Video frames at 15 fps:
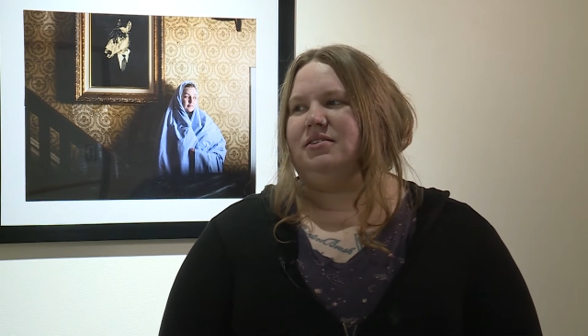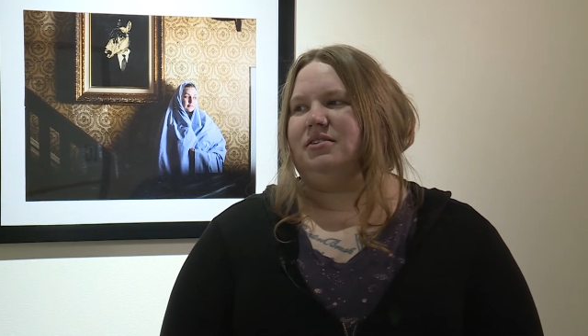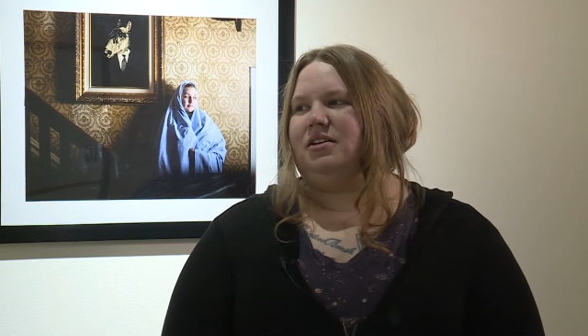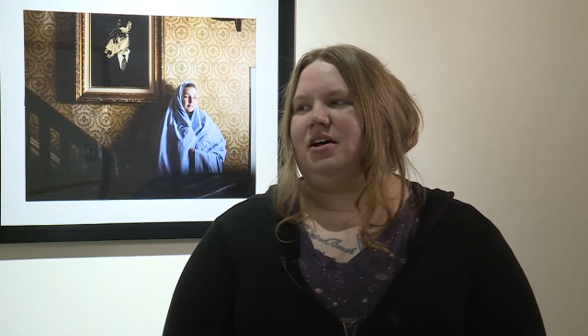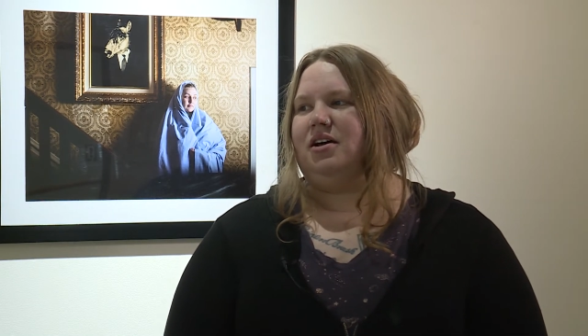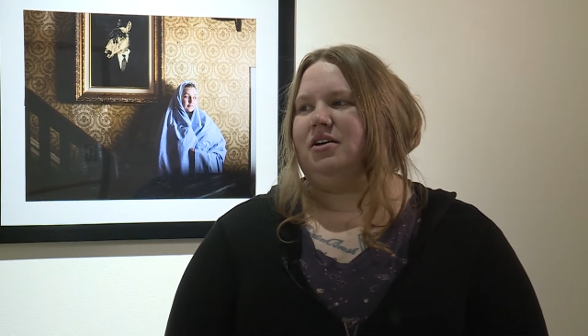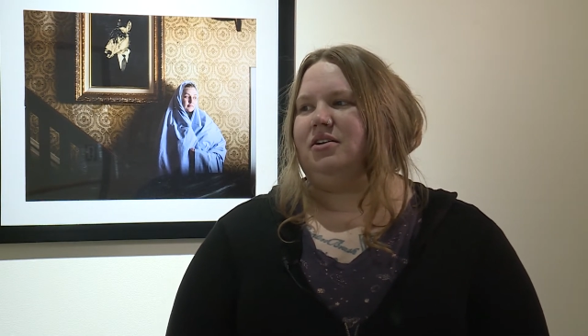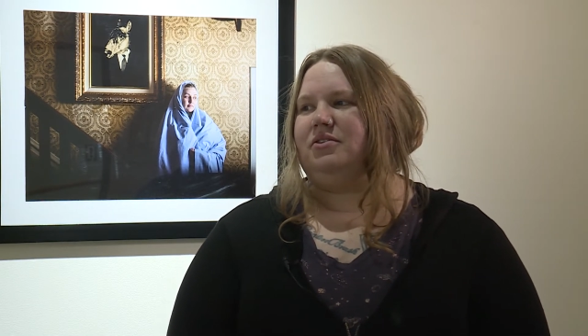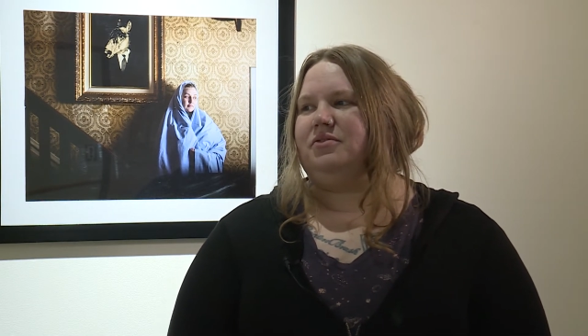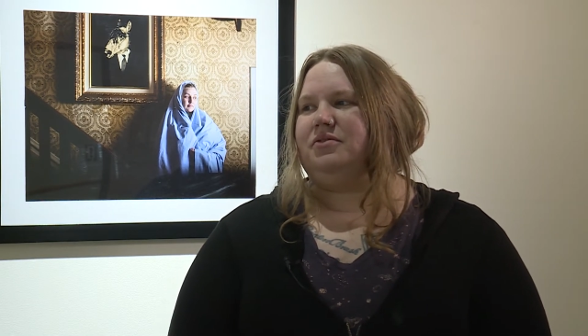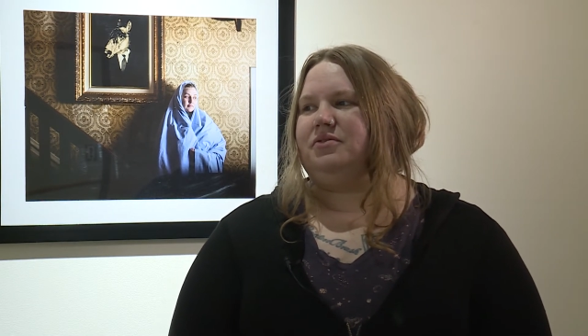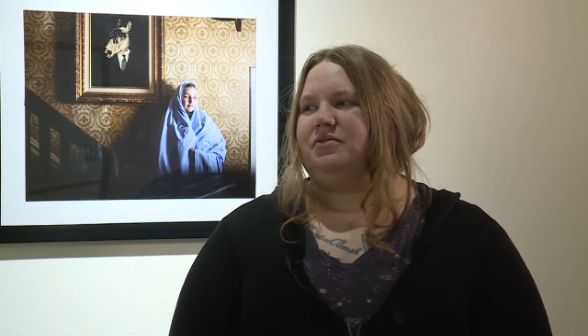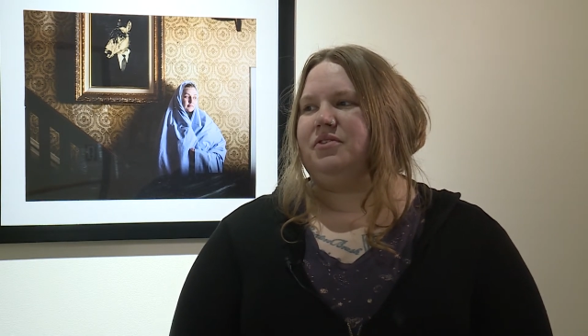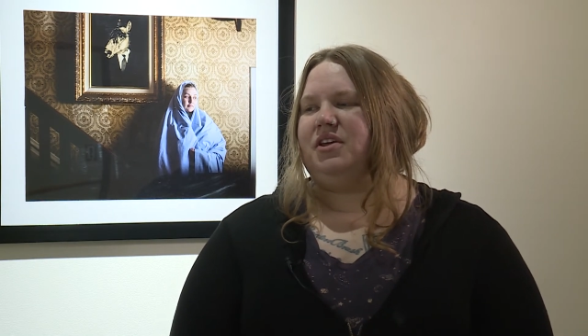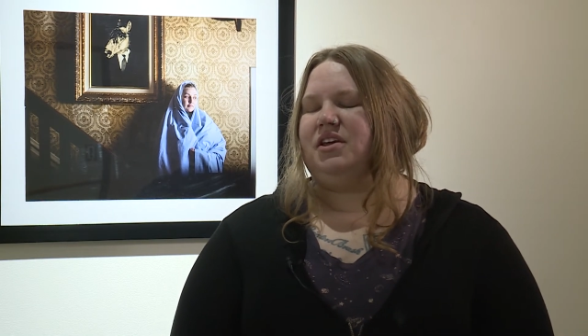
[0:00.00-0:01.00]

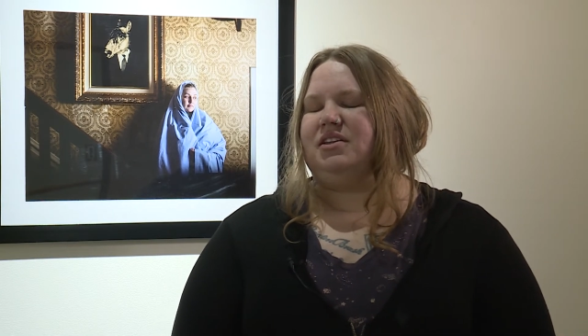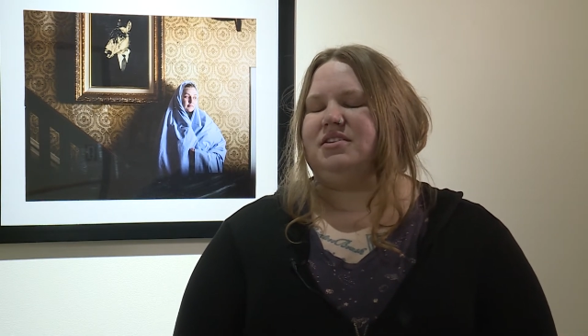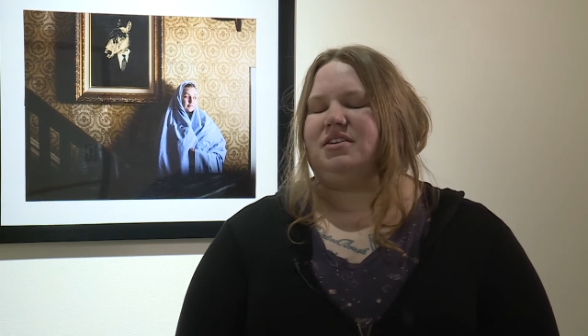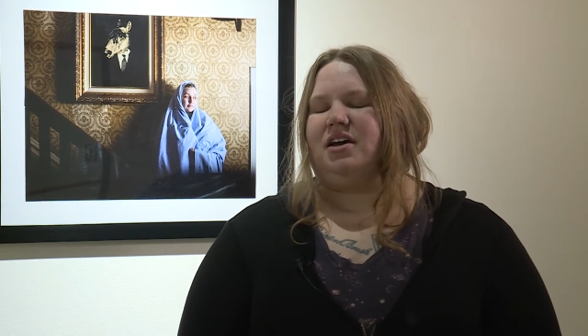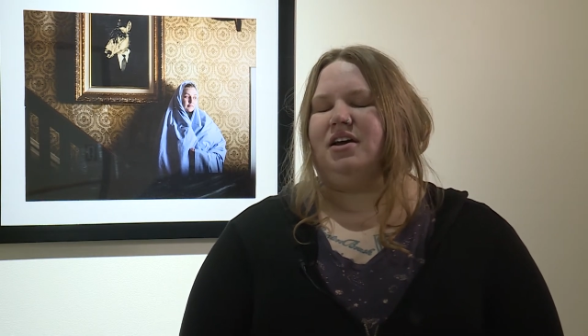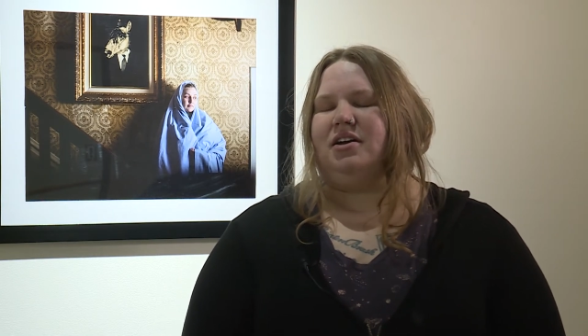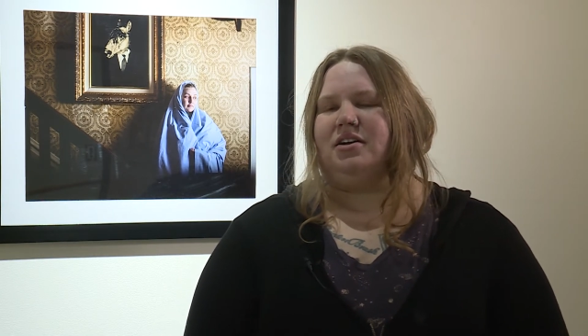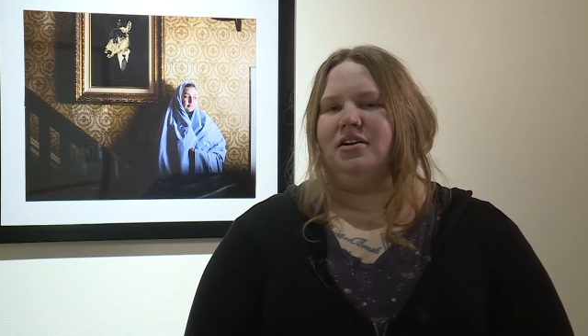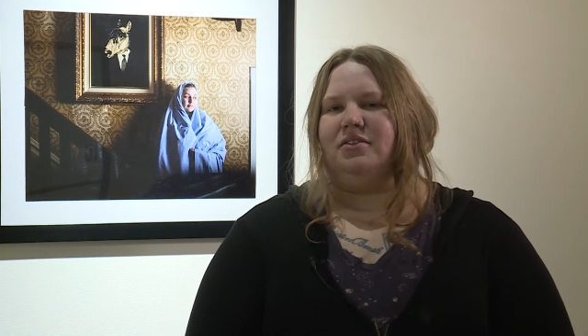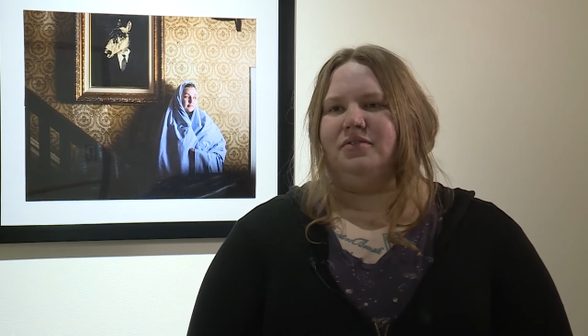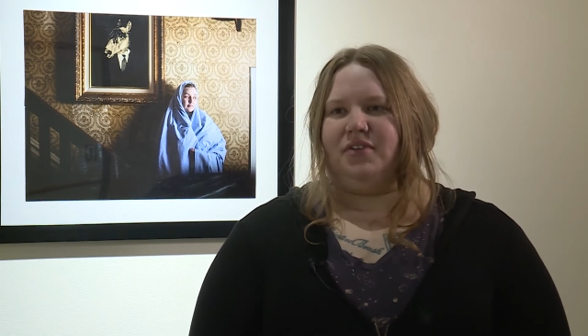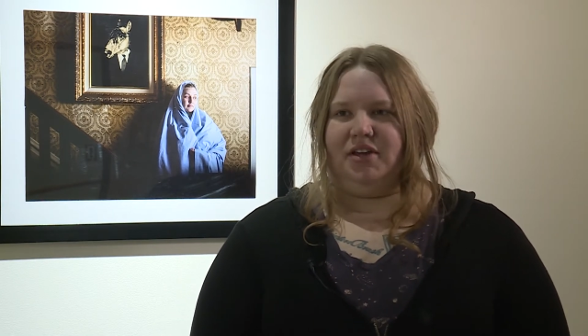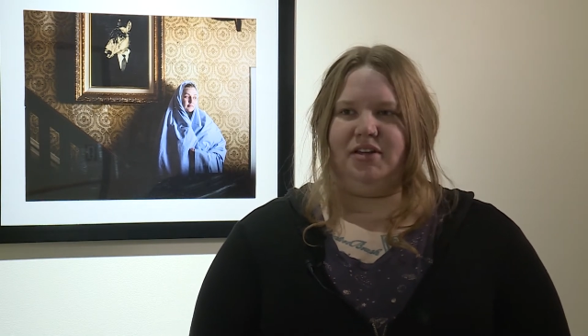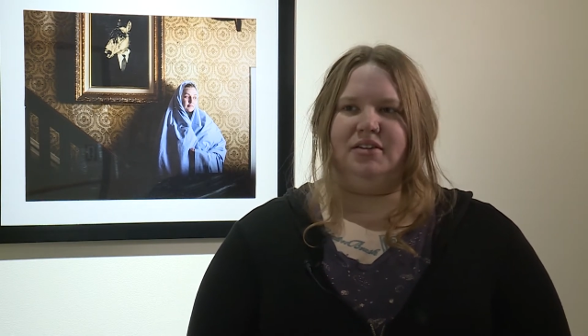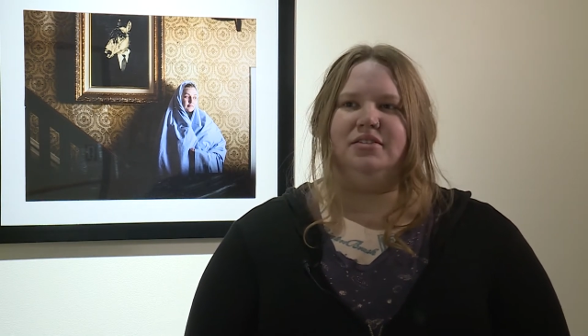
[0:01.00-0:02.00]
love the entire
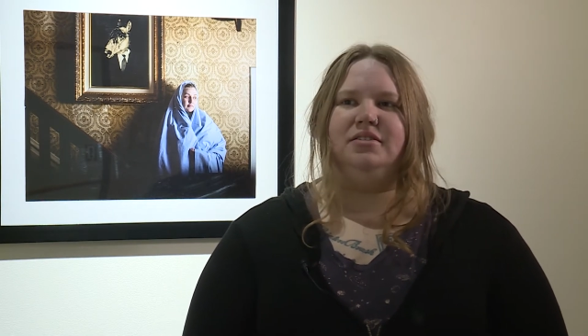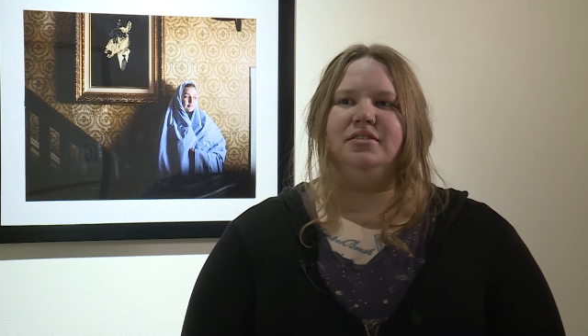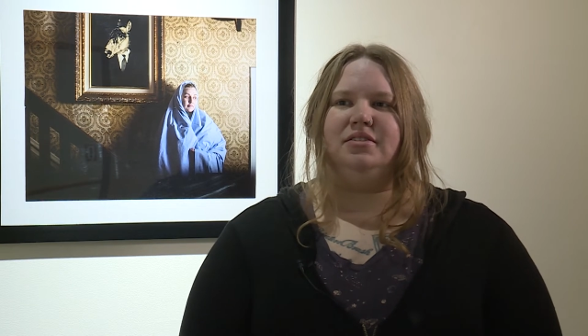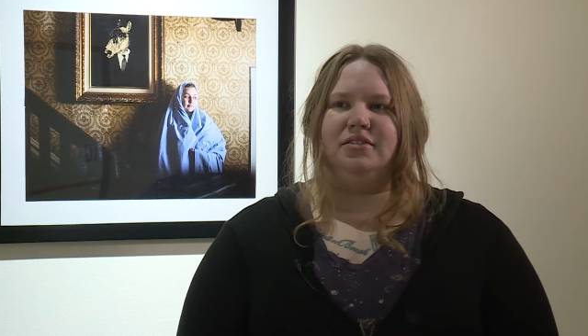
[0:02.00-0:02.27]
event